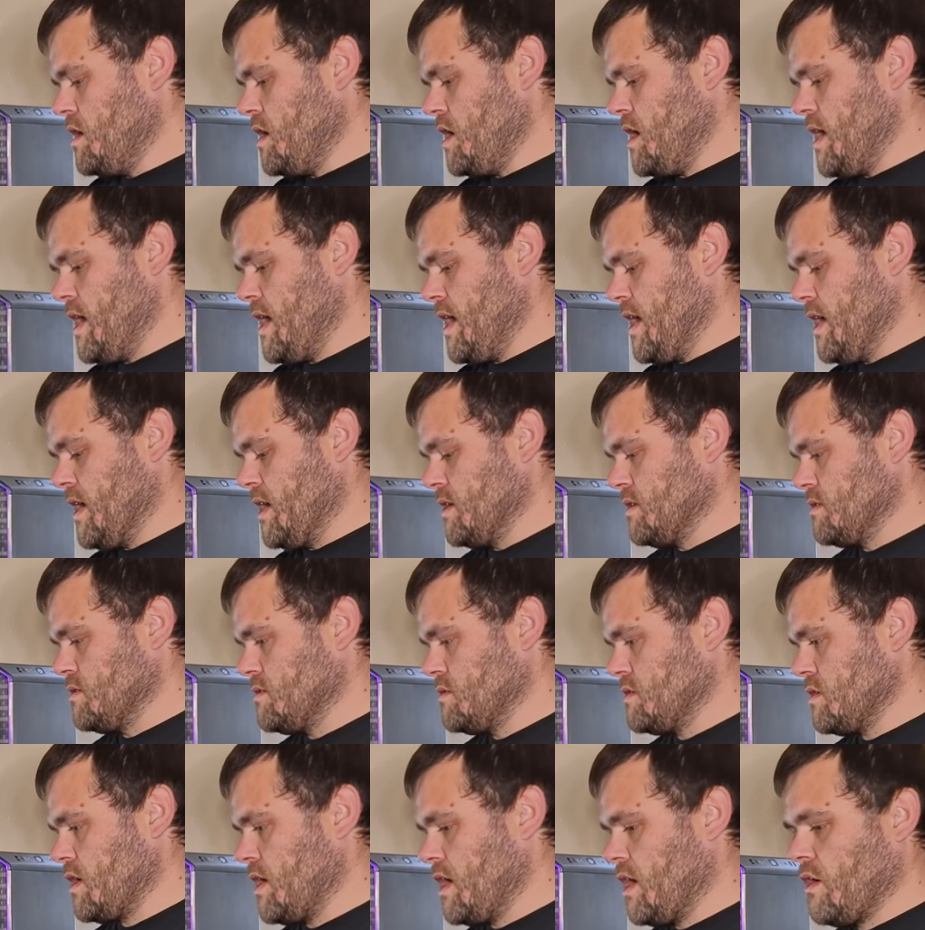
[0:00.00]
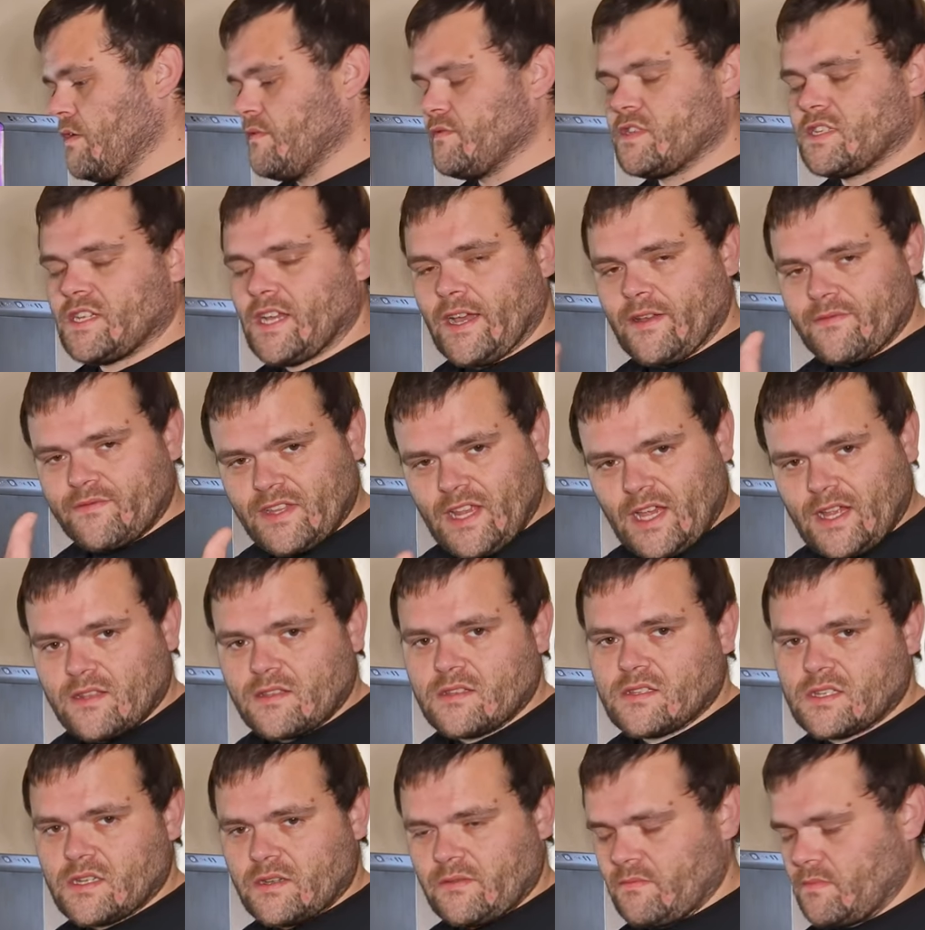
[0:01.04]
And obviously I've
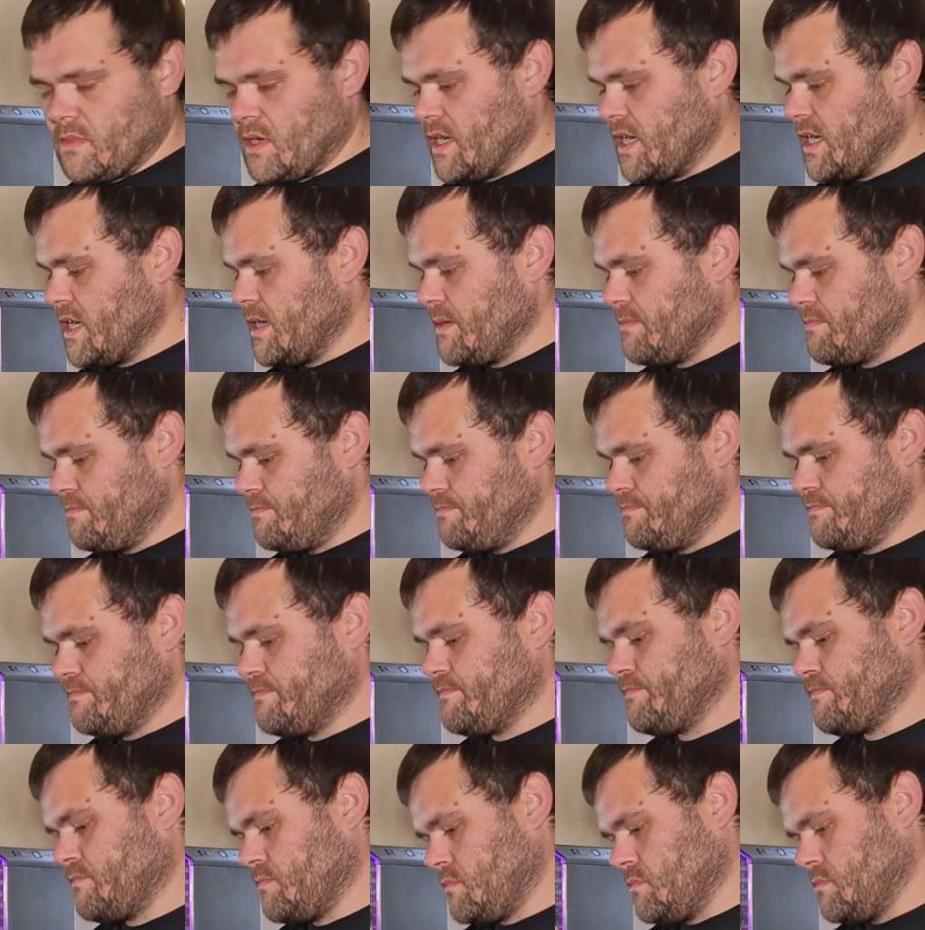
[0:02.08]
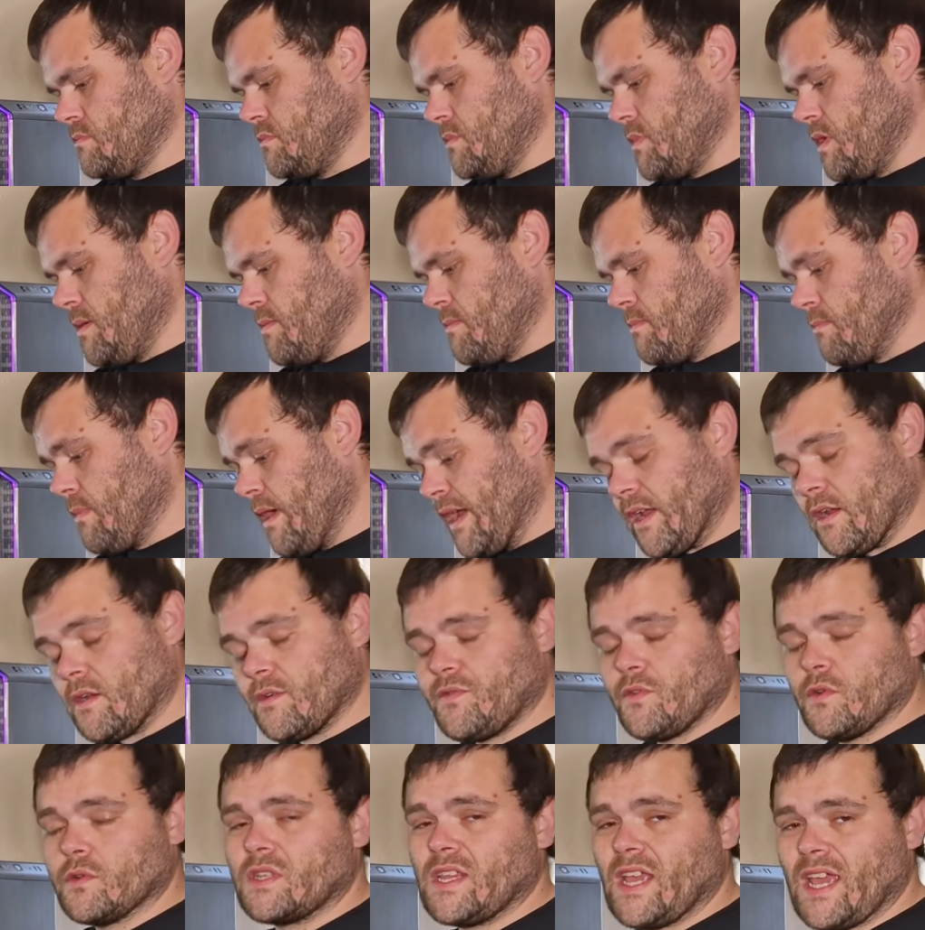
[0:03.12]
done some
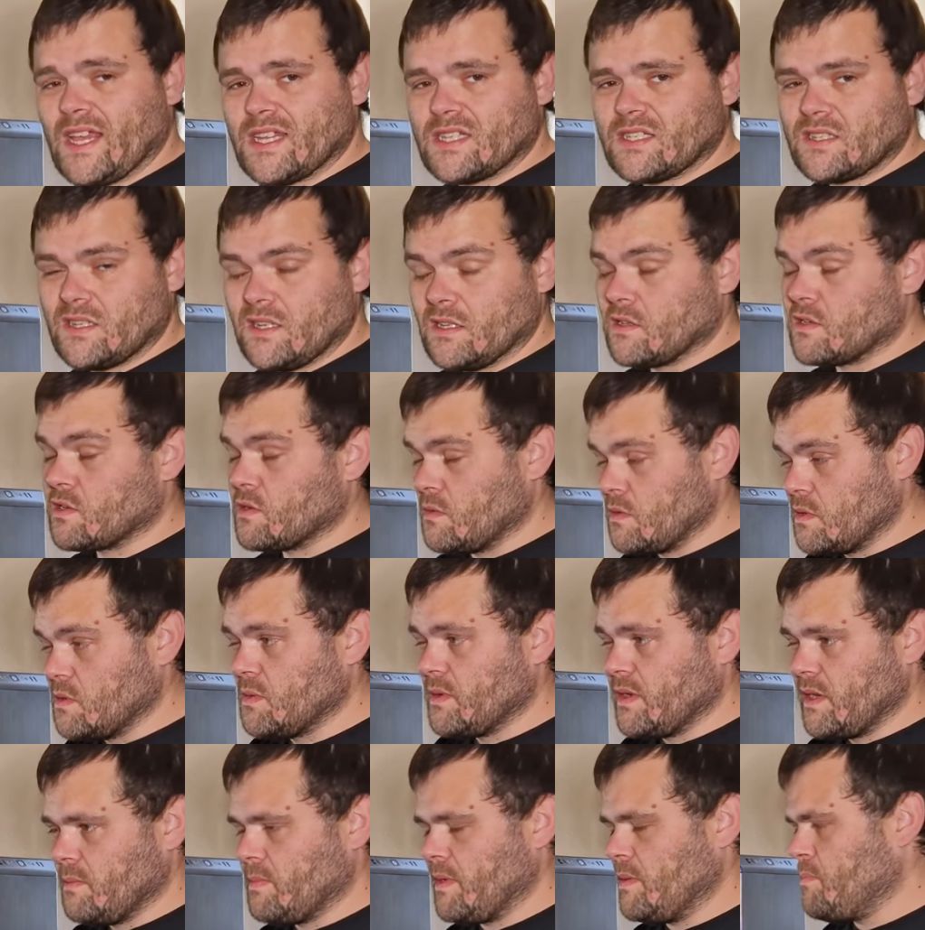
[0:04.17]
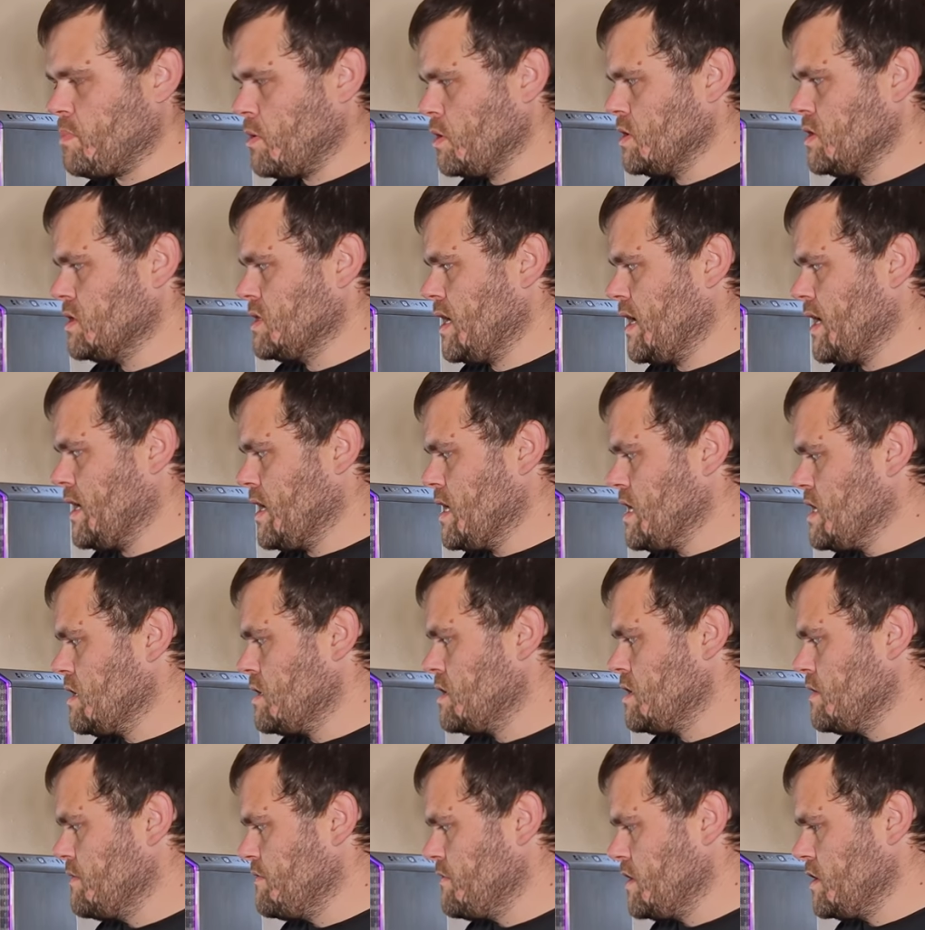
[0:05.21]
microphone testing, so we will be putting that
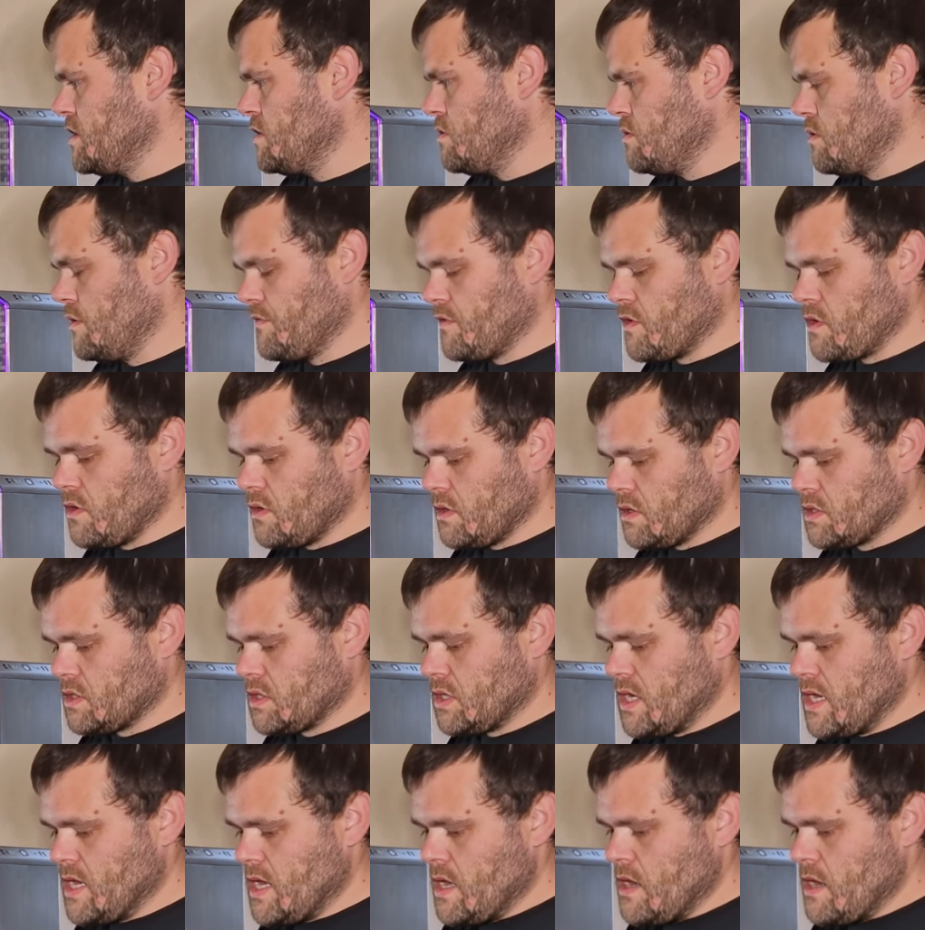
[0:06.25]
into the video, of course.